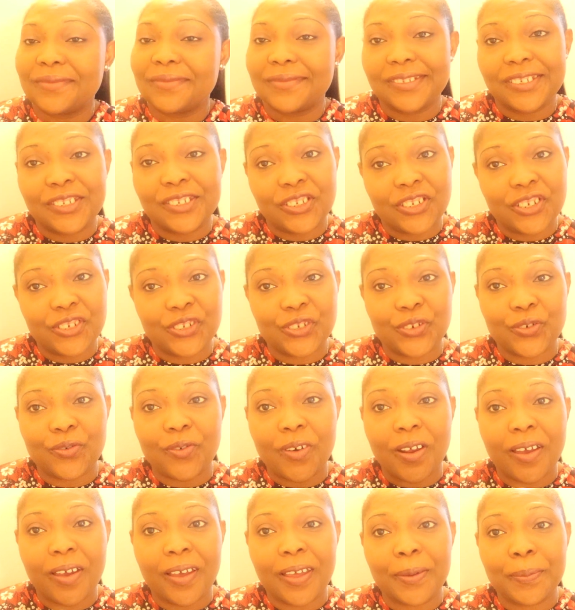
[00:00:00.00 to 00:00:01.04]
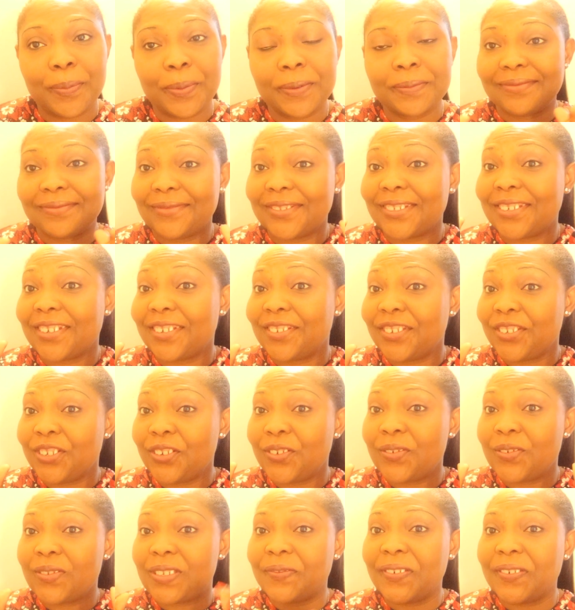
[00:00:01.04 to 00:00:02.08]
subscribe, turn on your
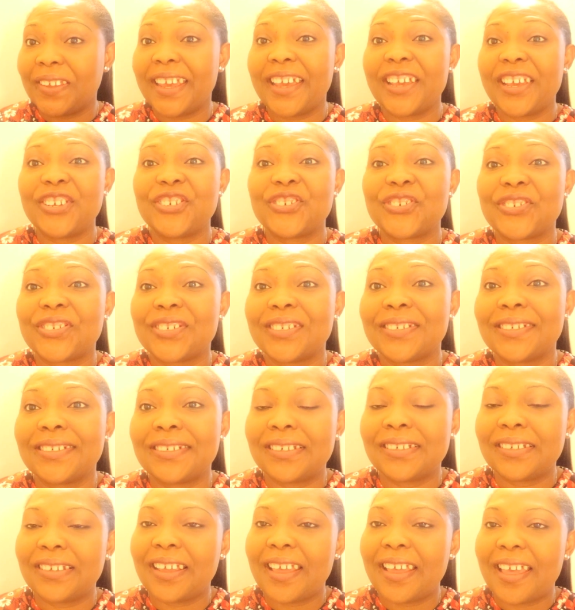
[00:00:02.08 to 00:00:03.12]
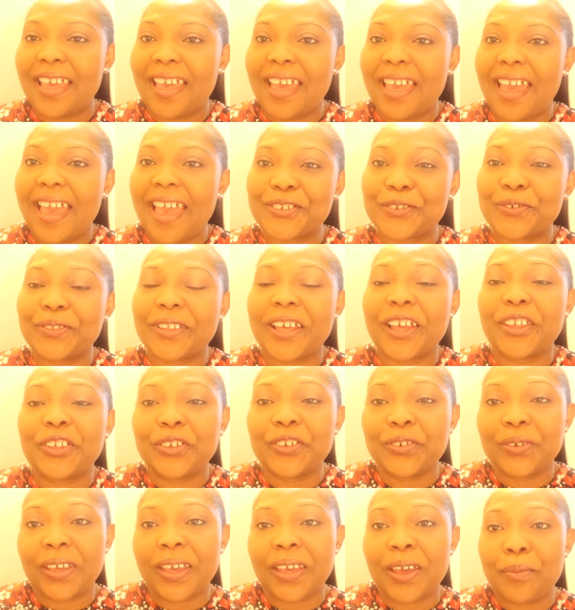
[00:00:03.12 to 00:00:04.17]
notification so that
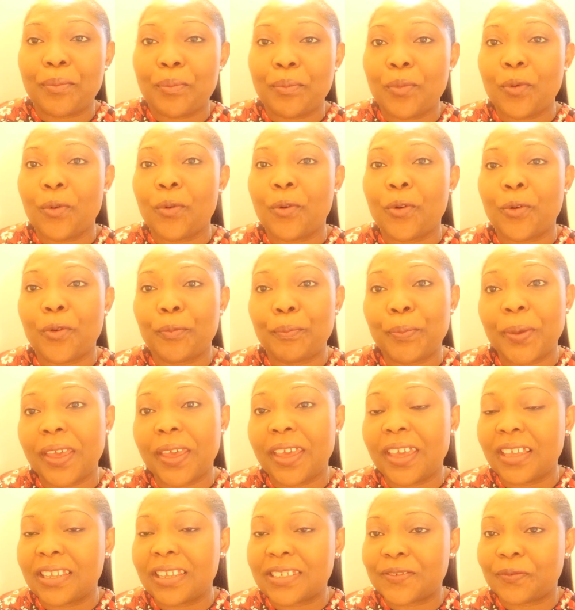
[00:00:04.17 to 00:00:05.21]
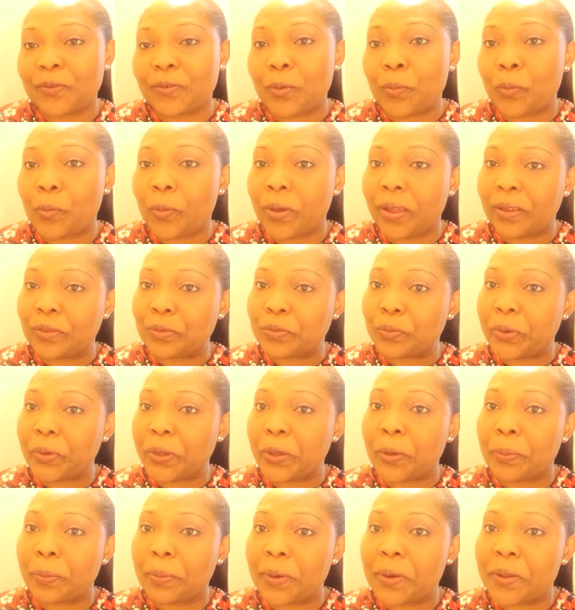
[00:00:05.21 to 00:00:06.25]
you get more pings from when we
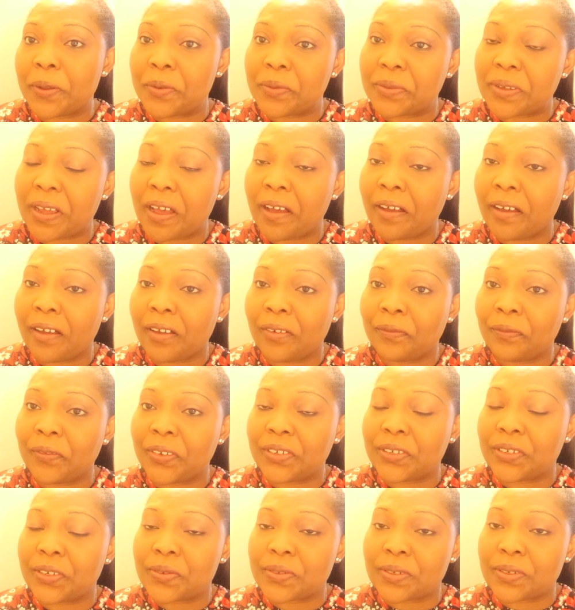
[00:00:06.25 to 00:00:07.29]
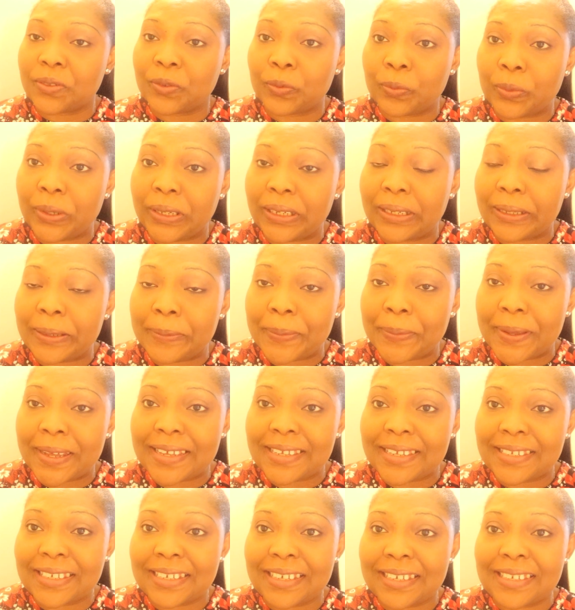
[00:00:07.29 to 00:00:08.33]
upload our videos on a weekly
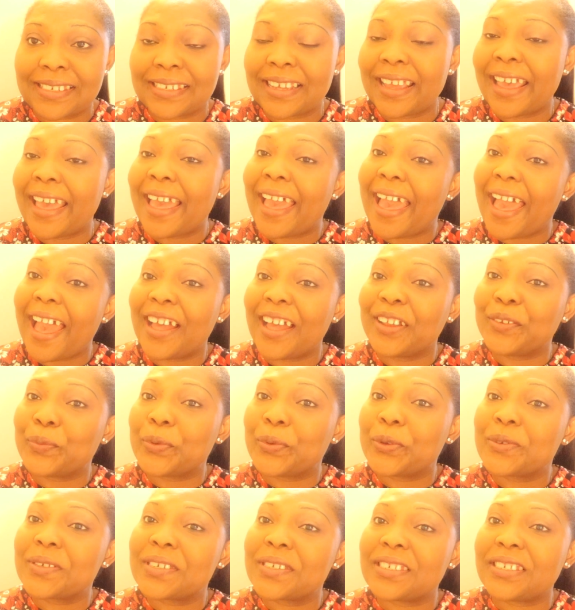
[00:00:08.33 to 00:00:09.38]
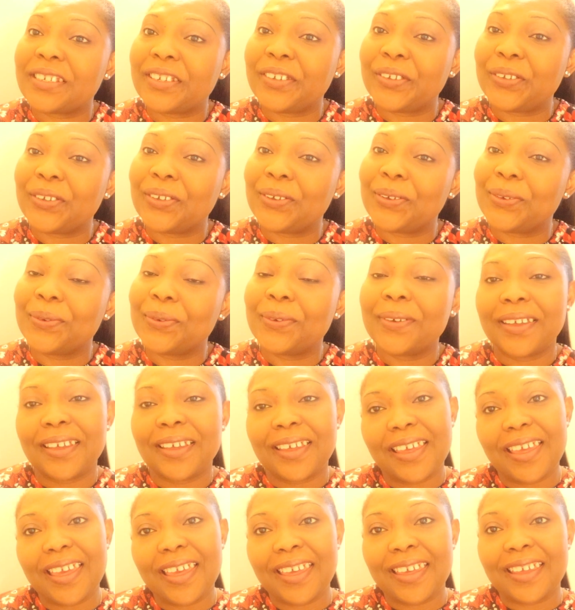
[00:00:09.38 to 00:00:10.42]
basis. And we'll see you
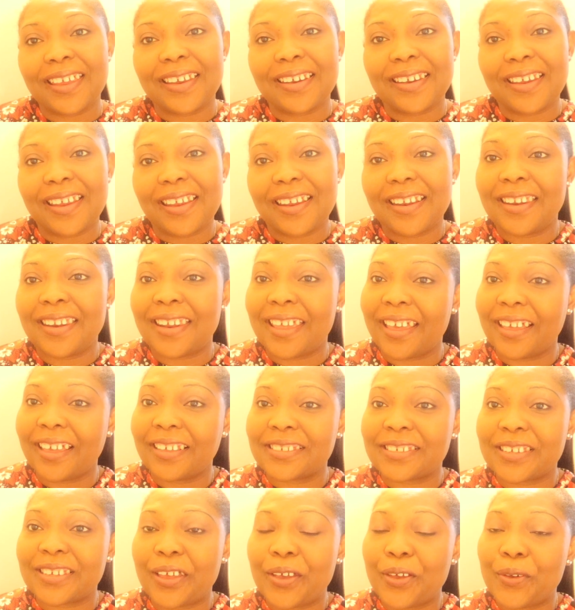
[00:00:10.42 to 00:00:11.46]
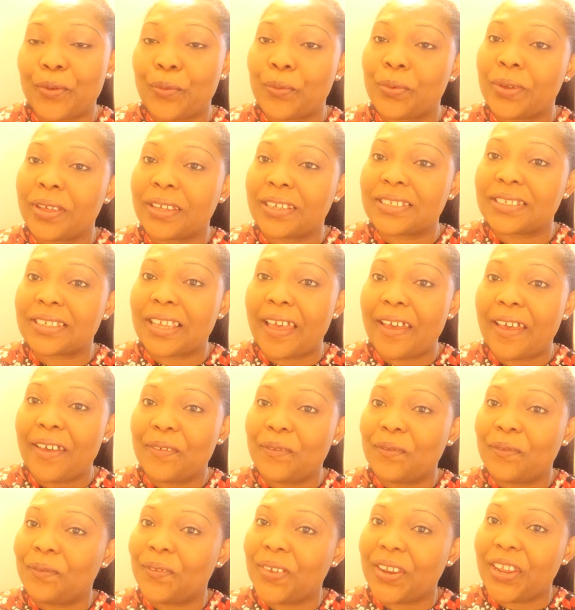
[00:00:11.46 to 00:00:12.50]
in next week's
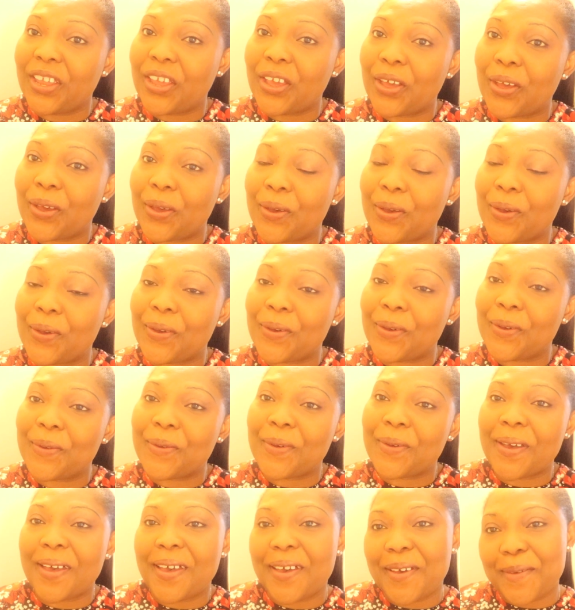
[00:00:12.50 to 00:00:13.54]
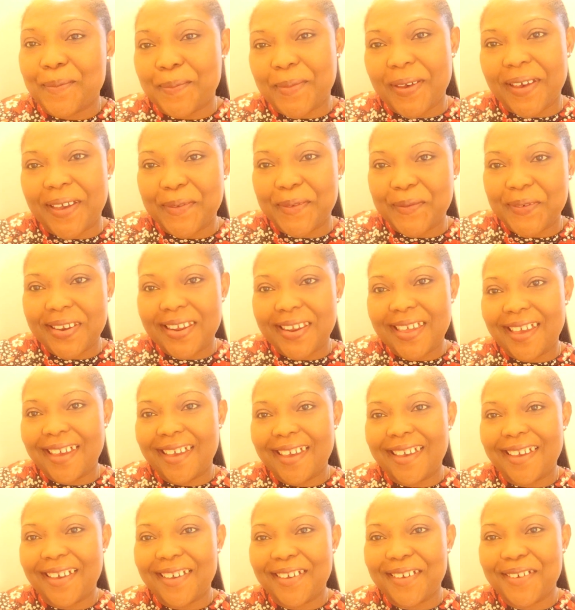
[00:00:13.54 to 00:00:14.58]
video. Bye for
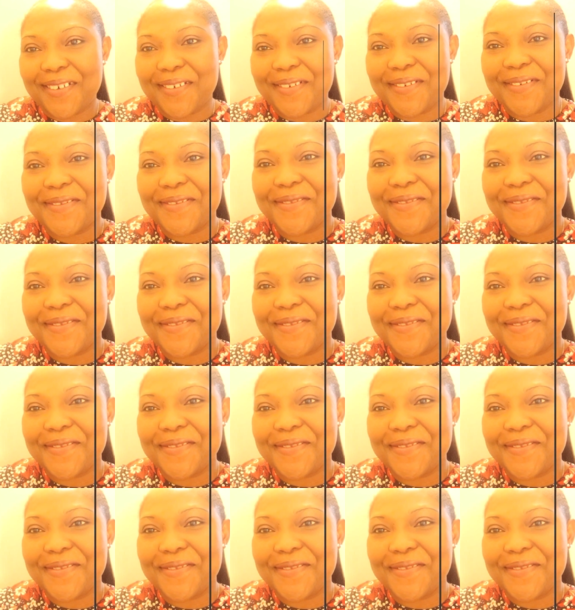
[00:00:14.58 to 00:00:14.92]
now.